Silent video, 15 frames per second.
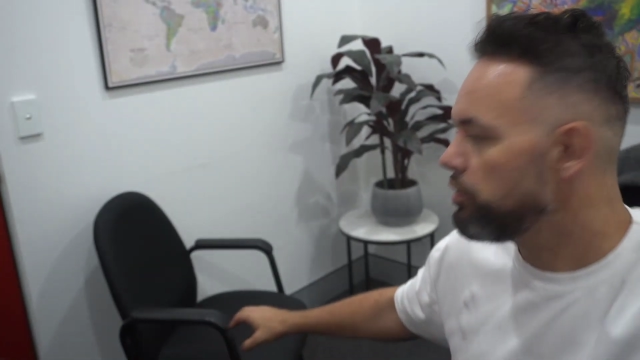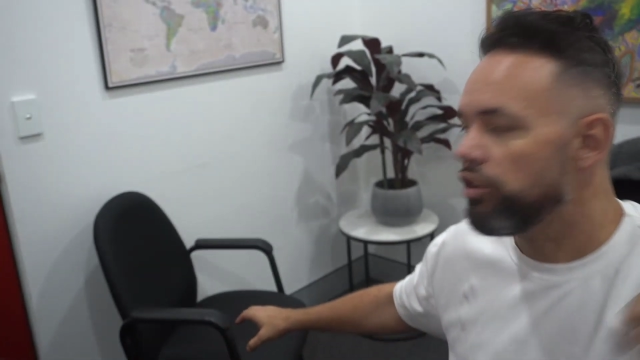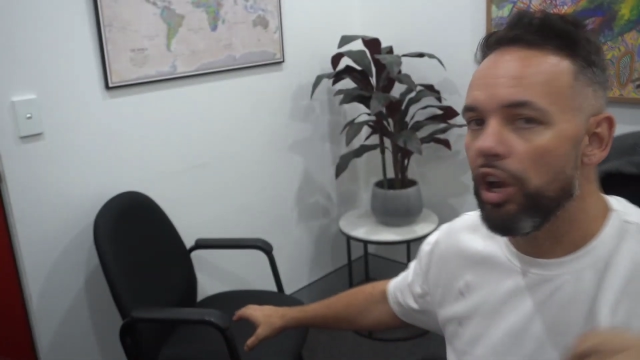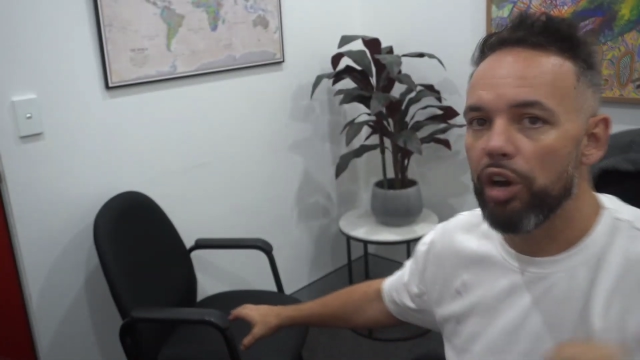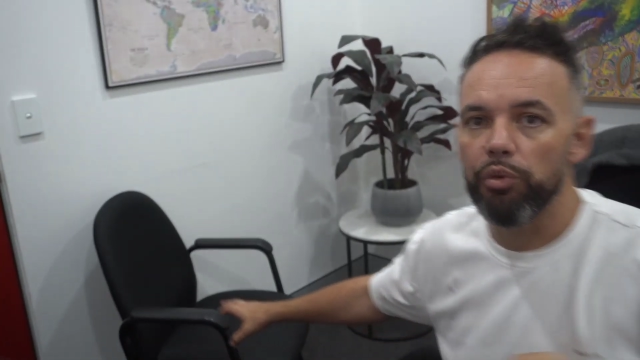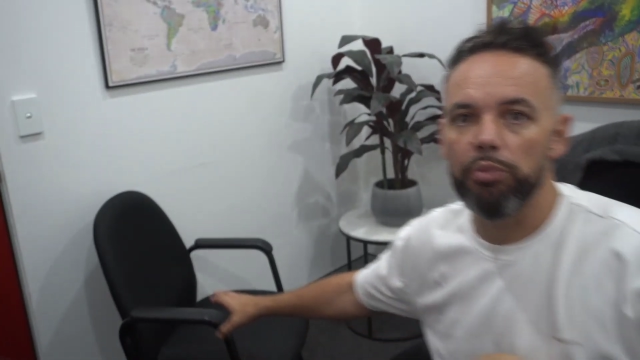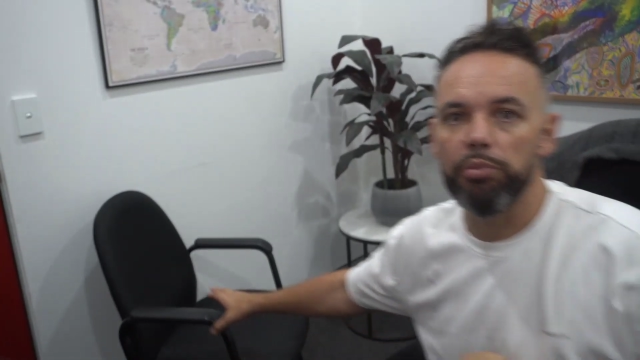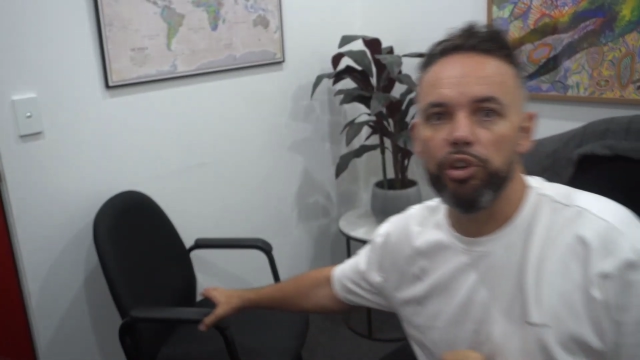
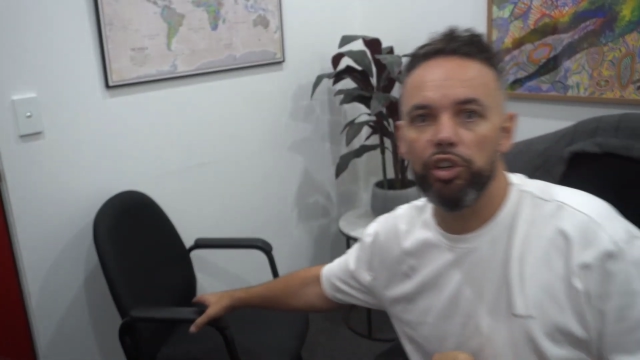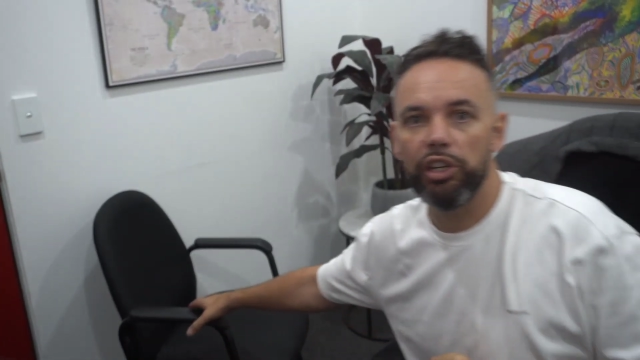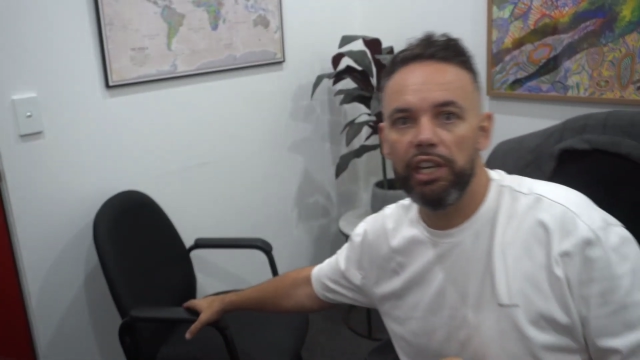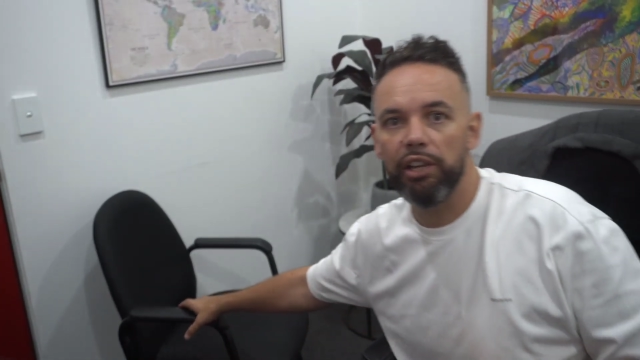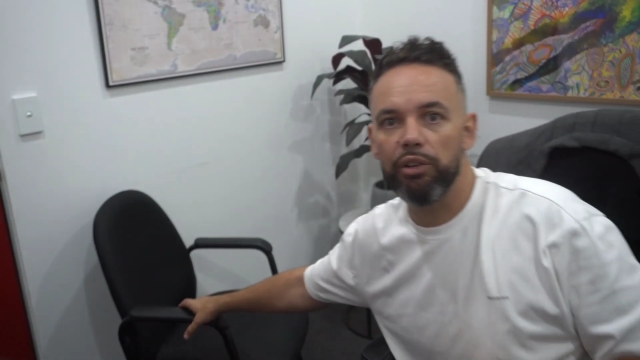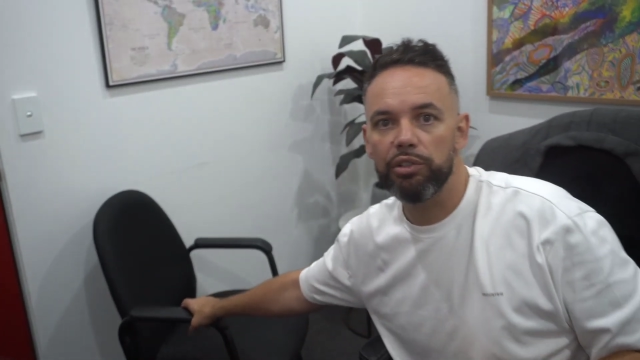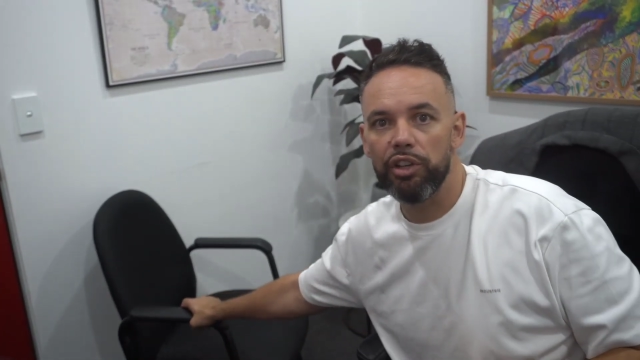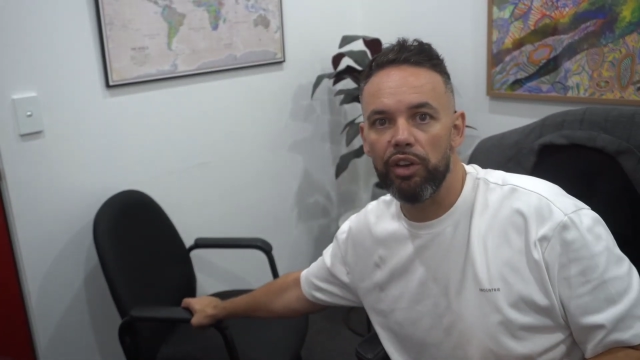
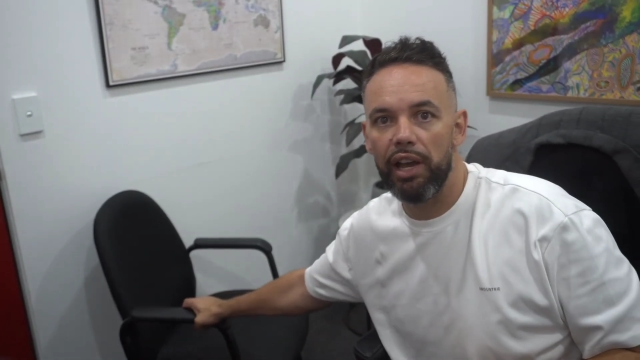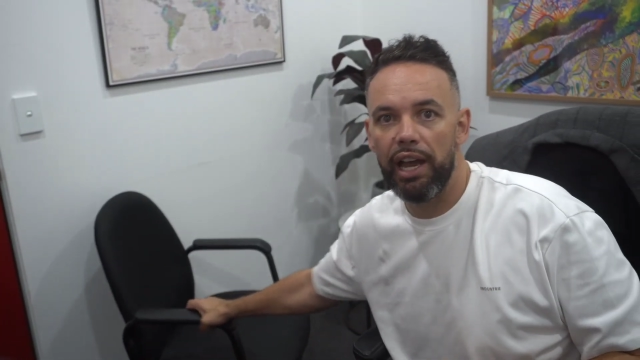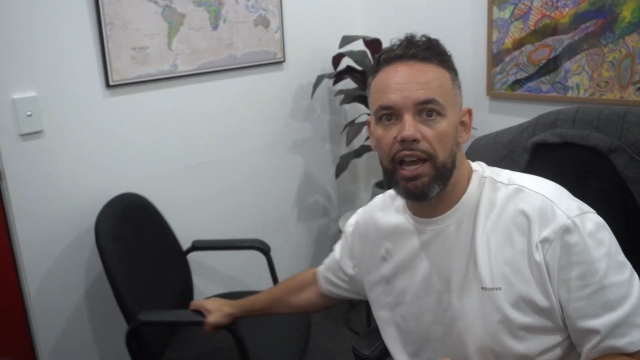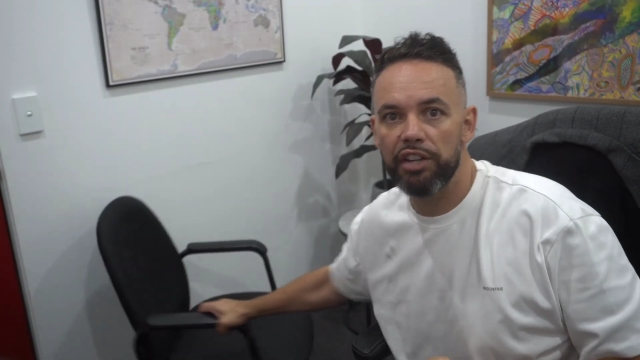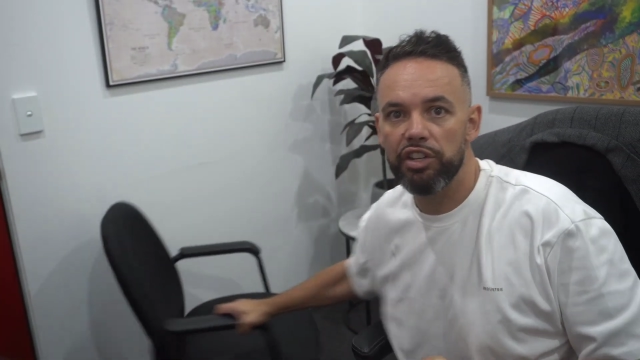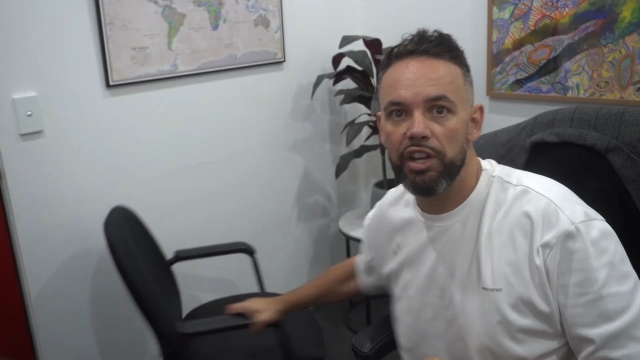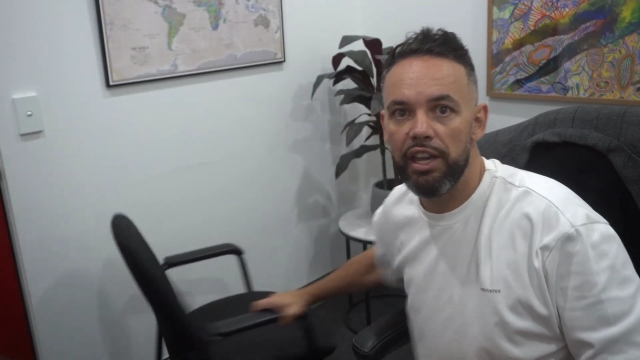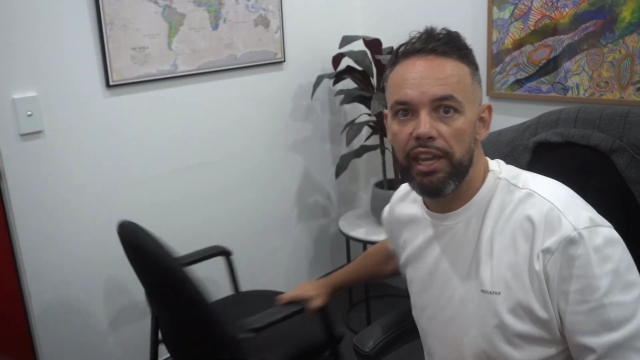rebuking or so
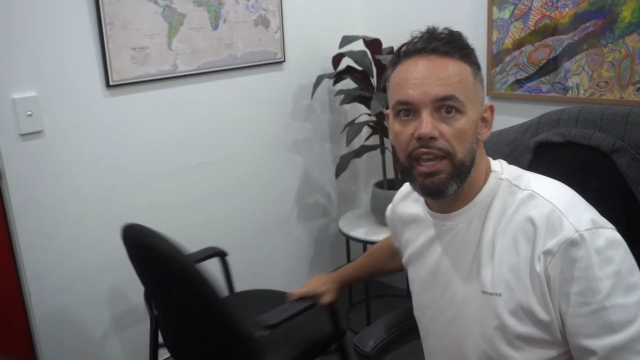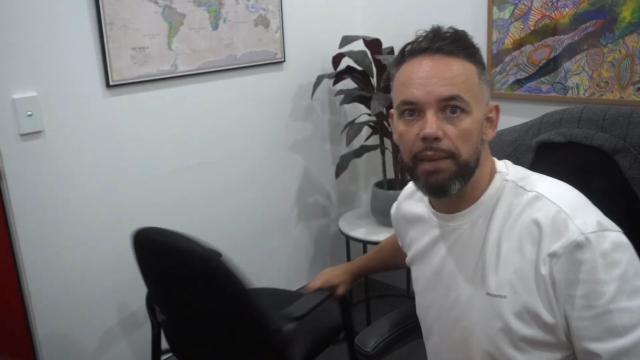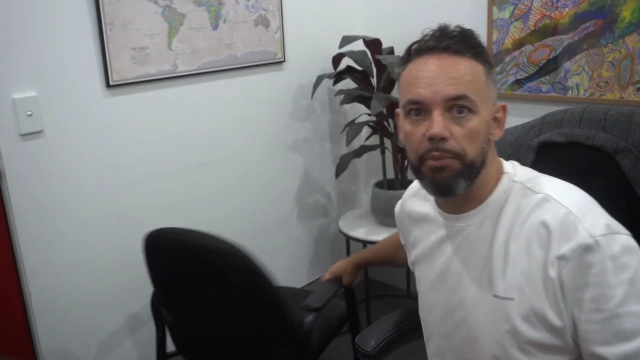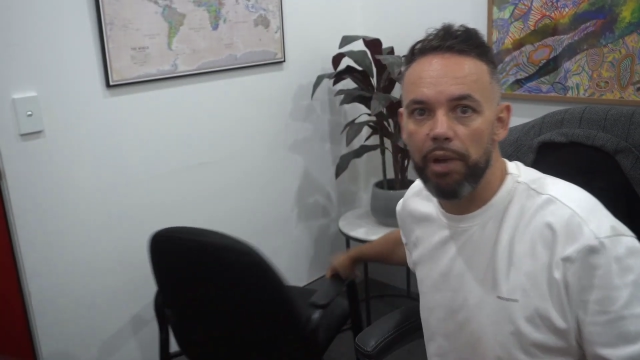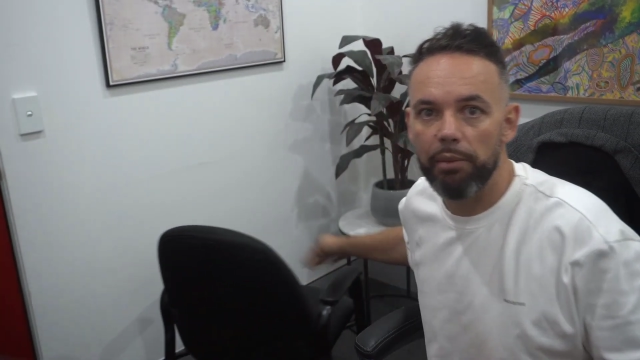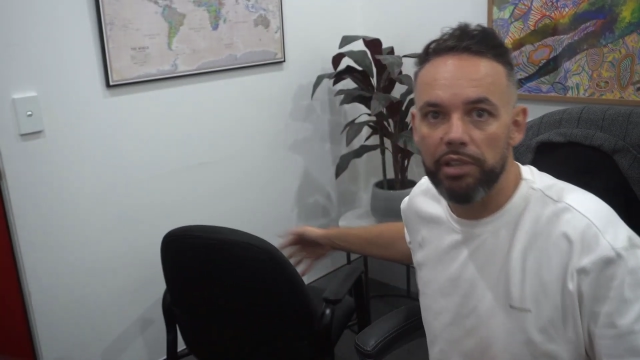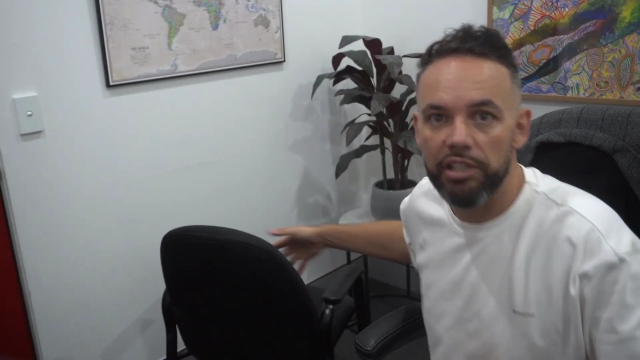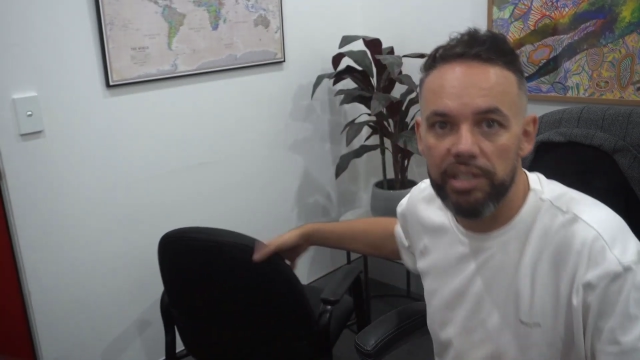harsh, it
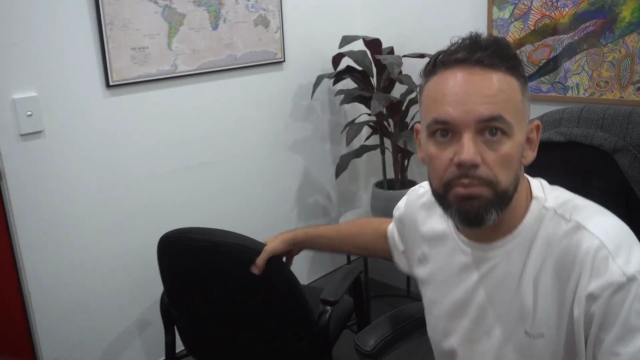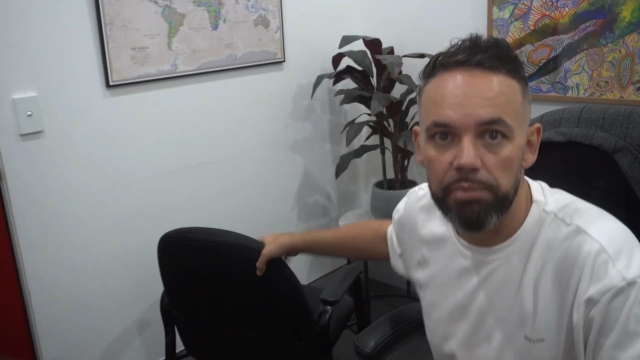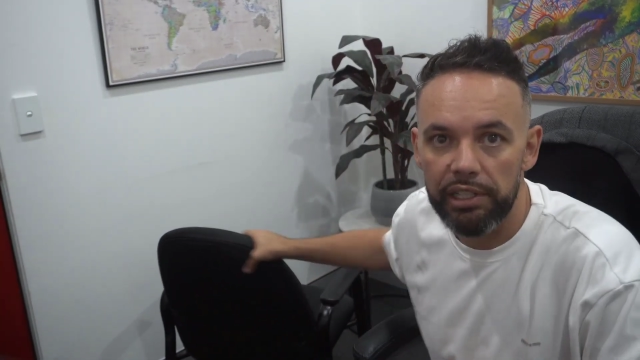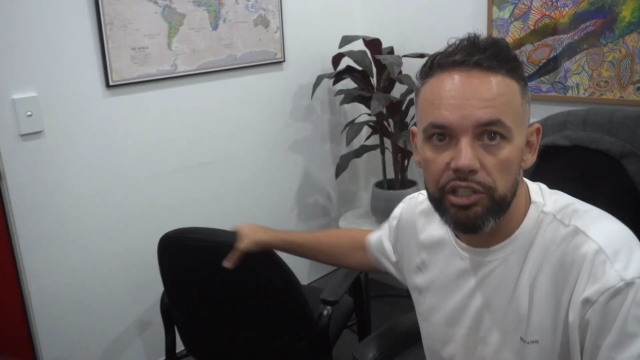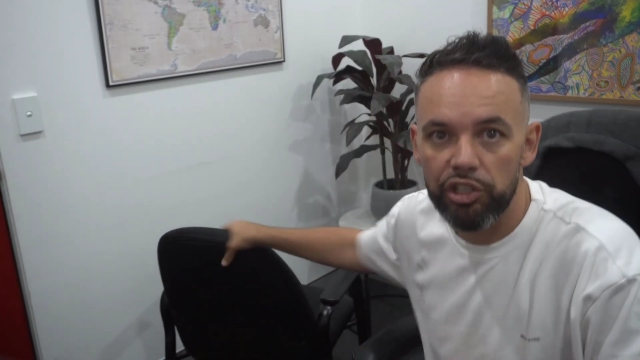might be simply